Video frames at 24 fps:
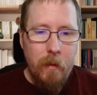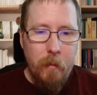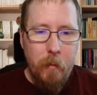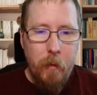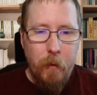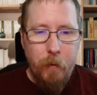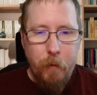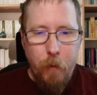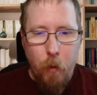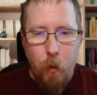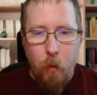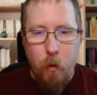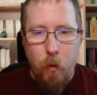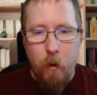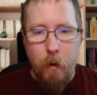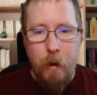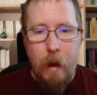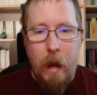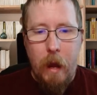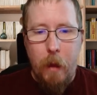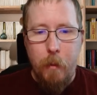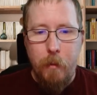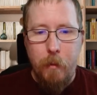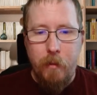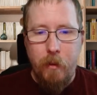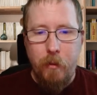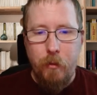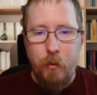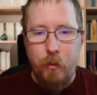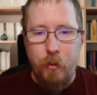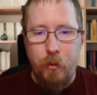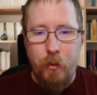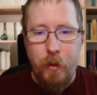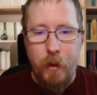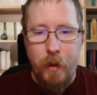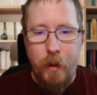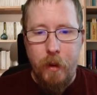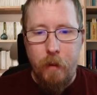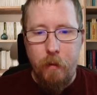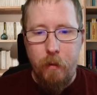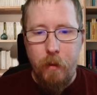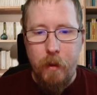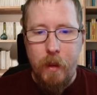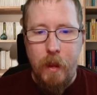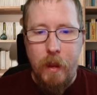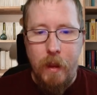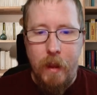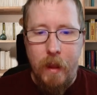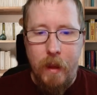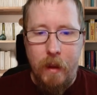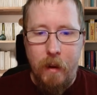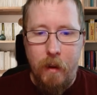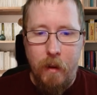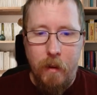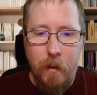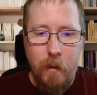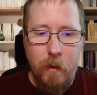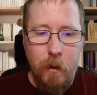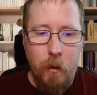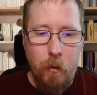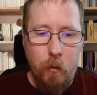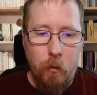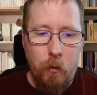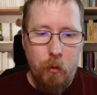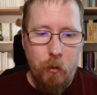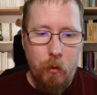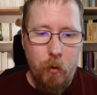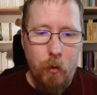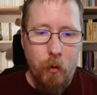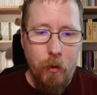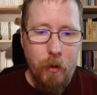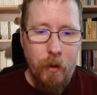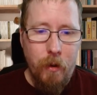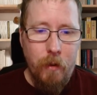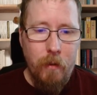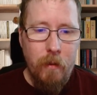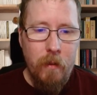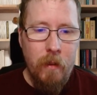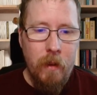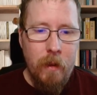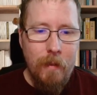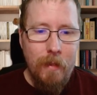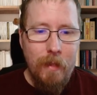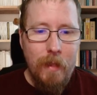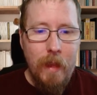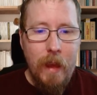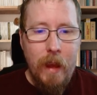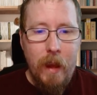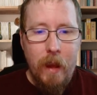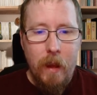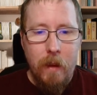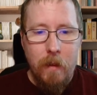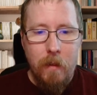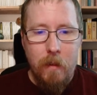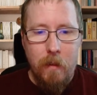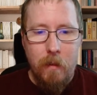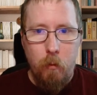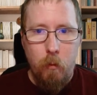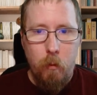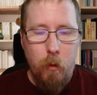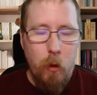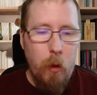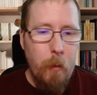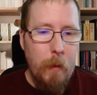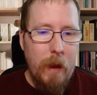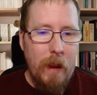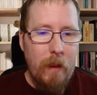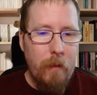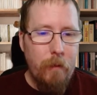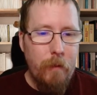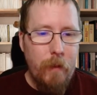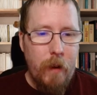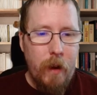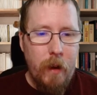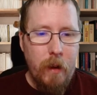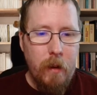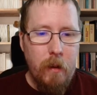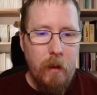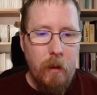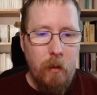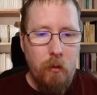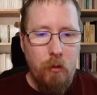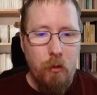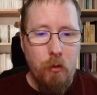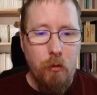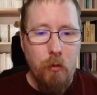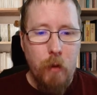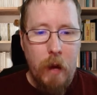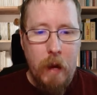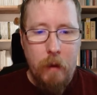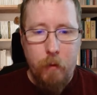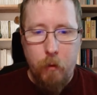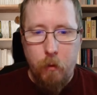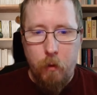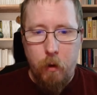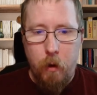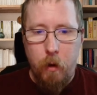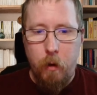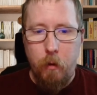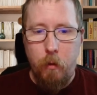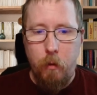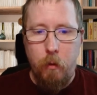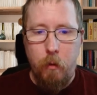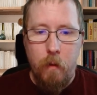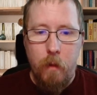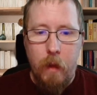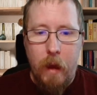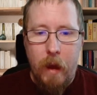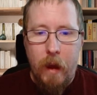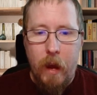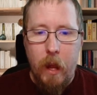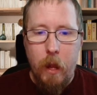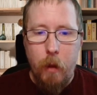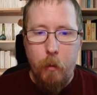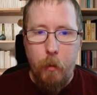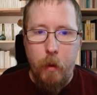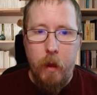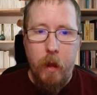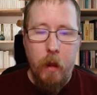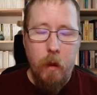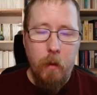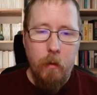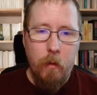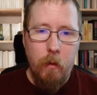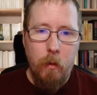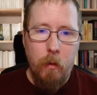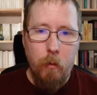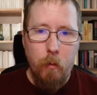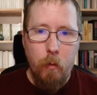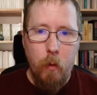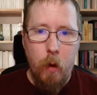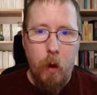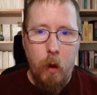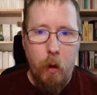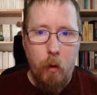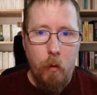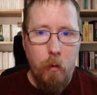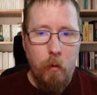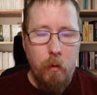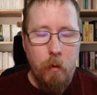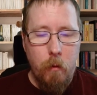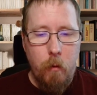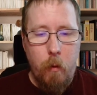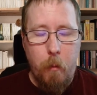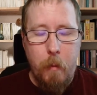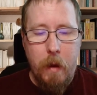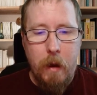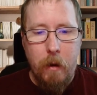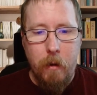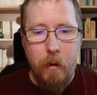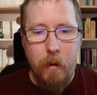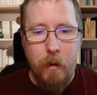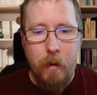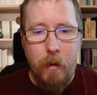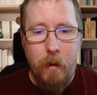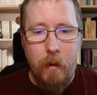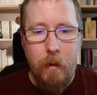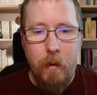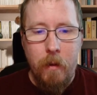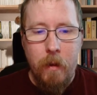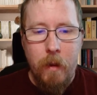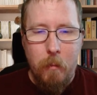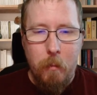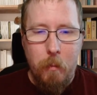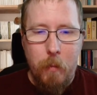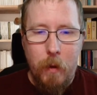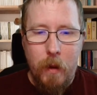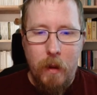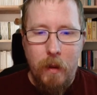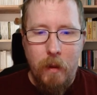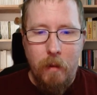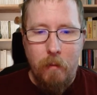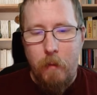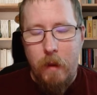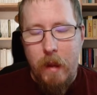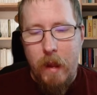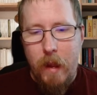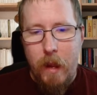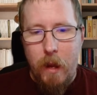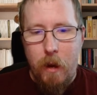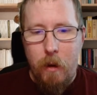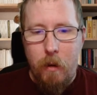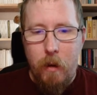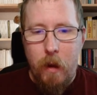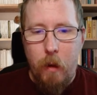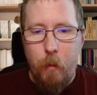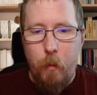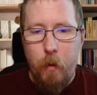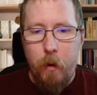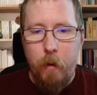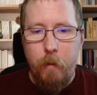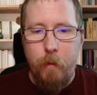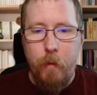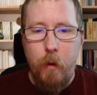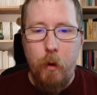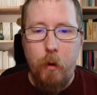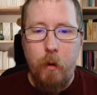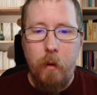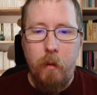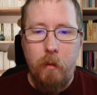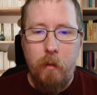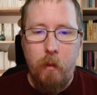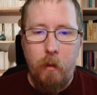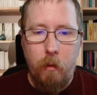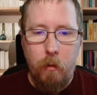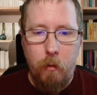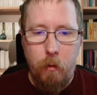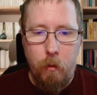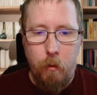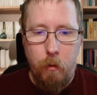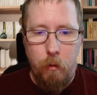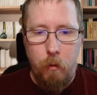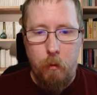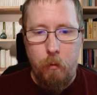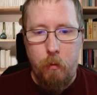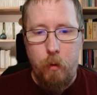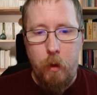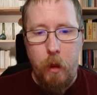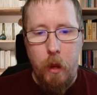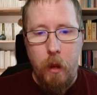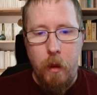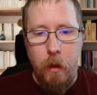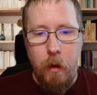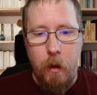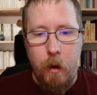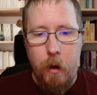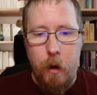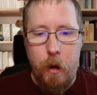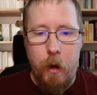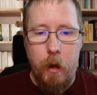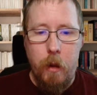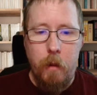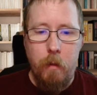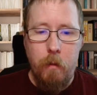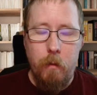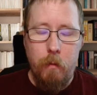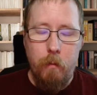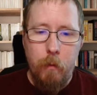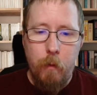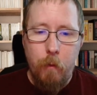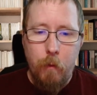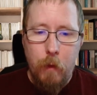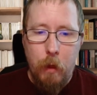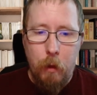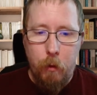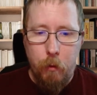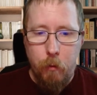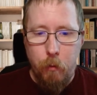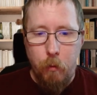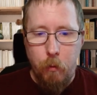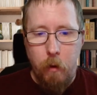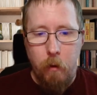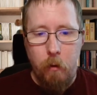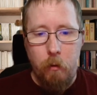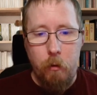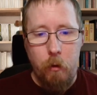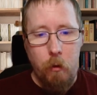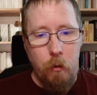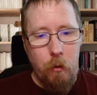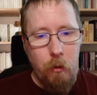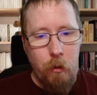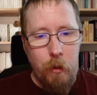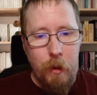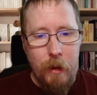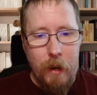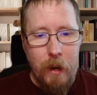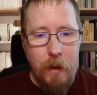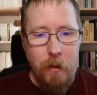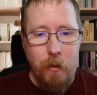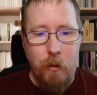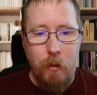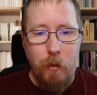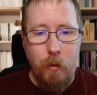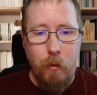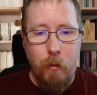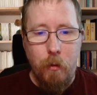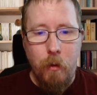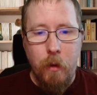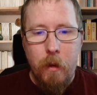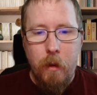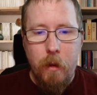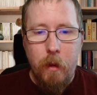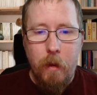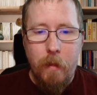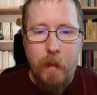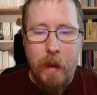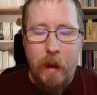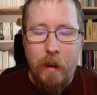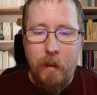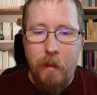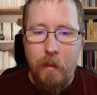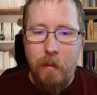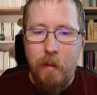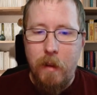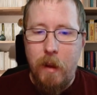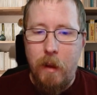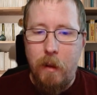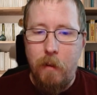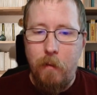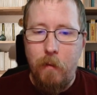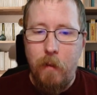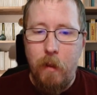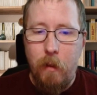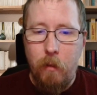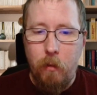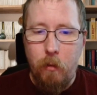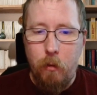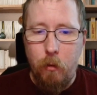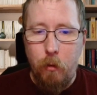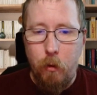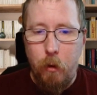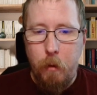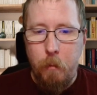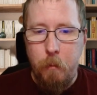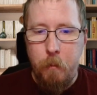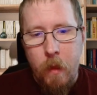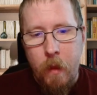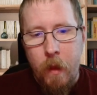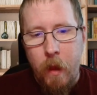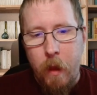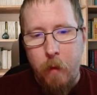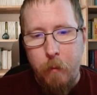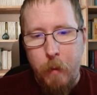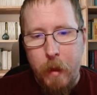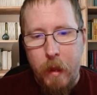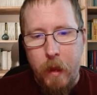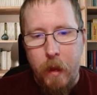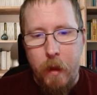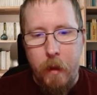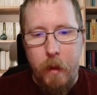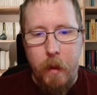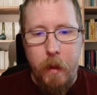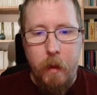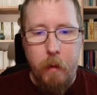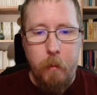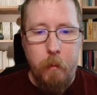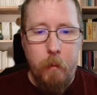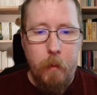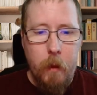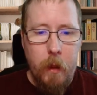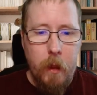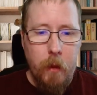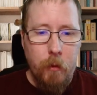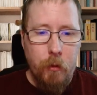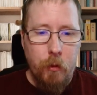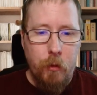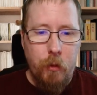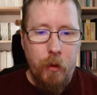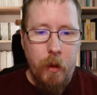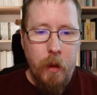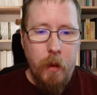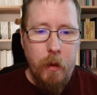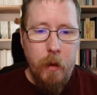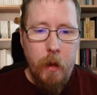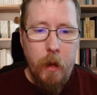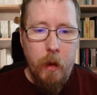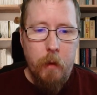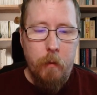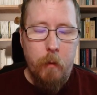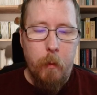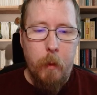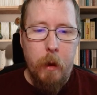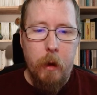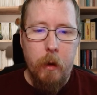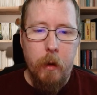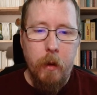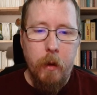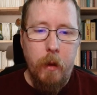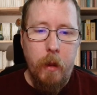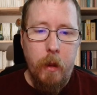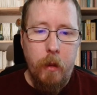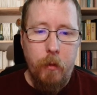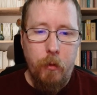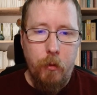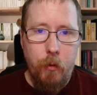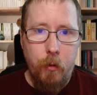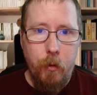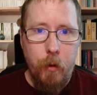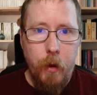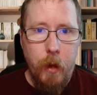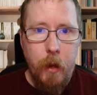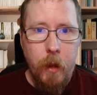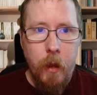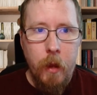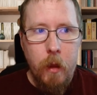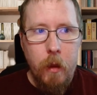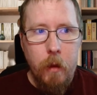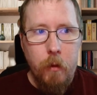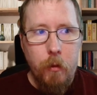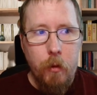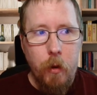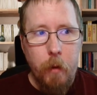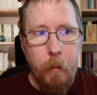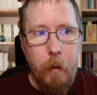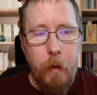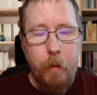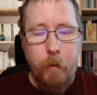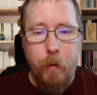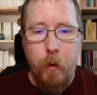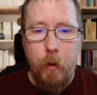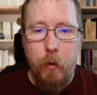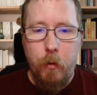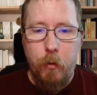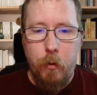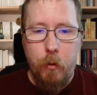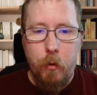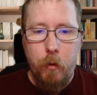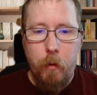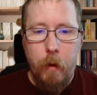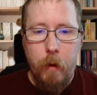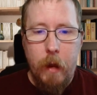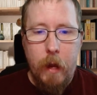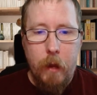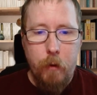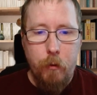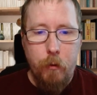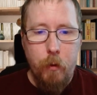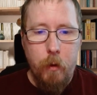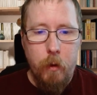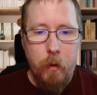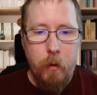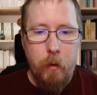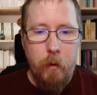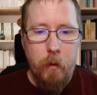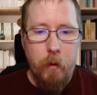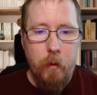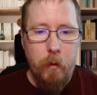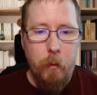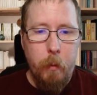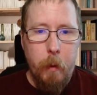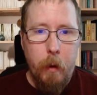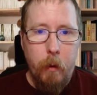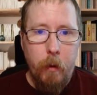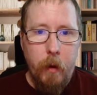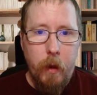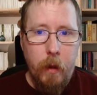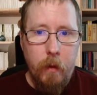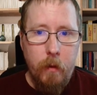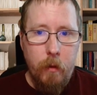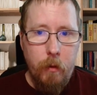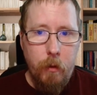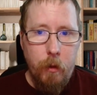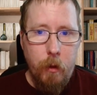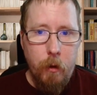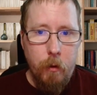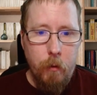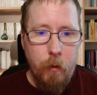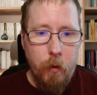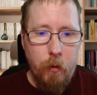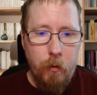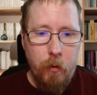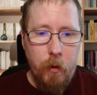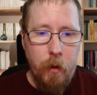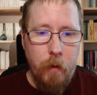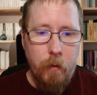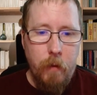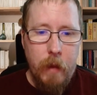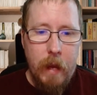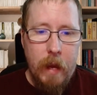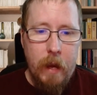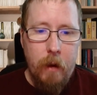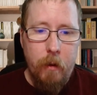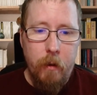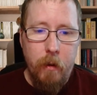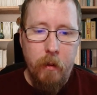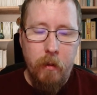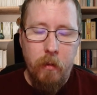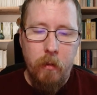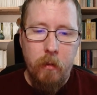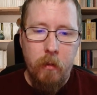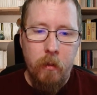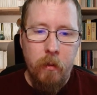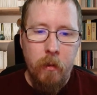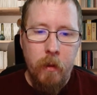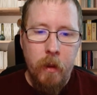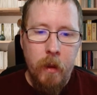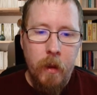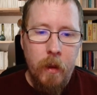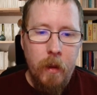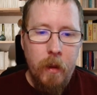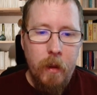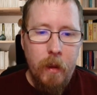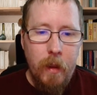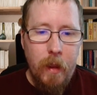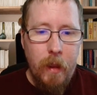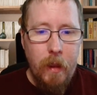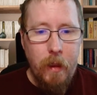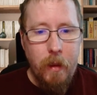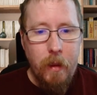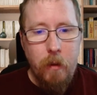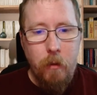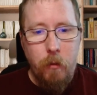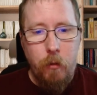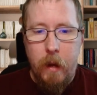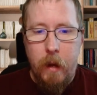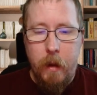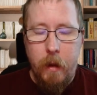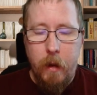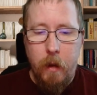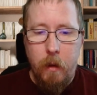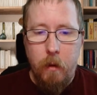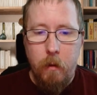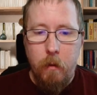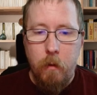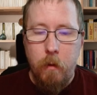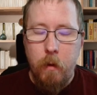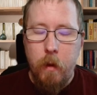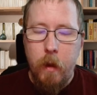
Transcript: Before, I was interested in looking at unknown stories that you might find as you drive along the highways and the roads of America, but now I want to focus exclusively on the field of research that I do, and that is Native history. I became interested in Native American history during my first graduate experience at the University of Dallas in Pine.